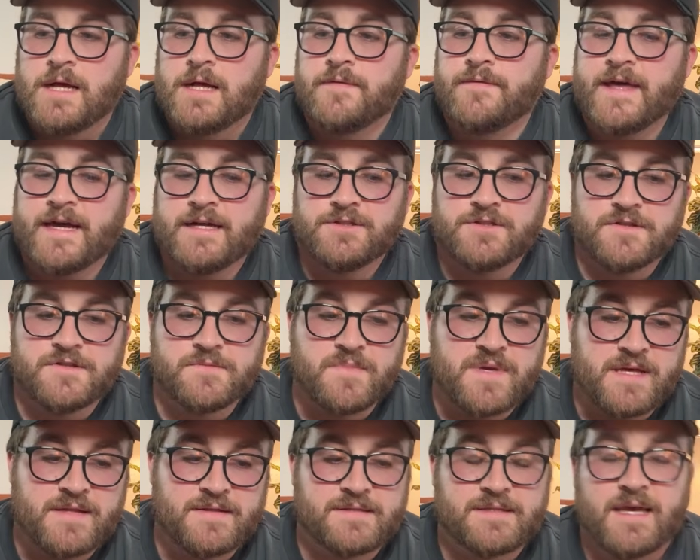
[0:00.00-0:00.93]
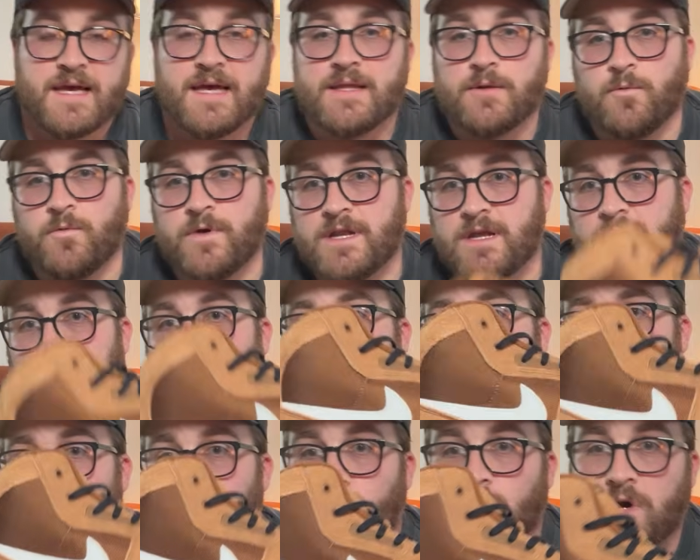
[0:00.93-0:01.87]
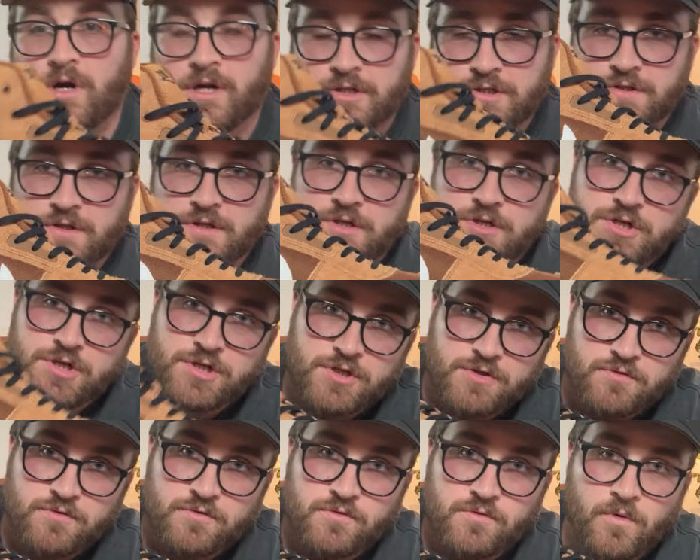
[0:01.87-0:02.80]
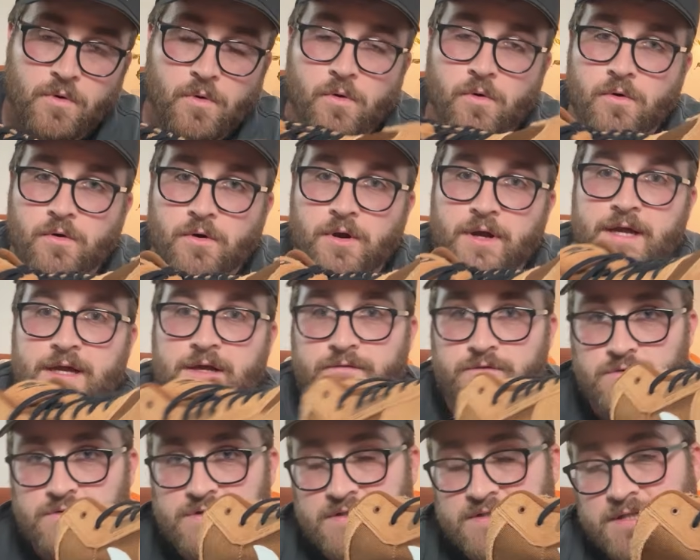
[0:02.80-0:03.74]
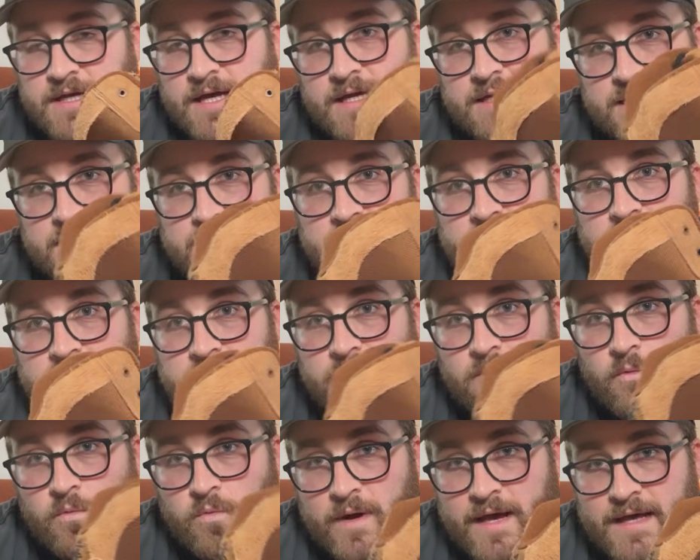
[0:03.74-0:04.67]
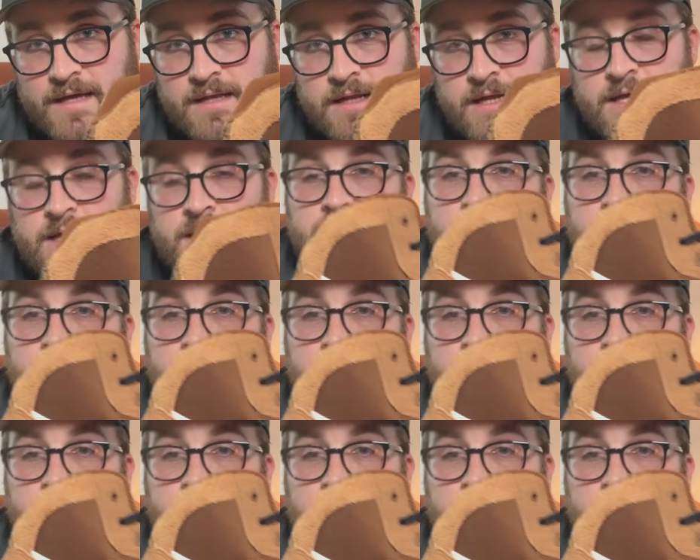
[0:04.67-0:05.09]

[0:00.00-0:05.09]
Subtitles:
that just means that whenever you wash the shoe, or if you decide to get it wet,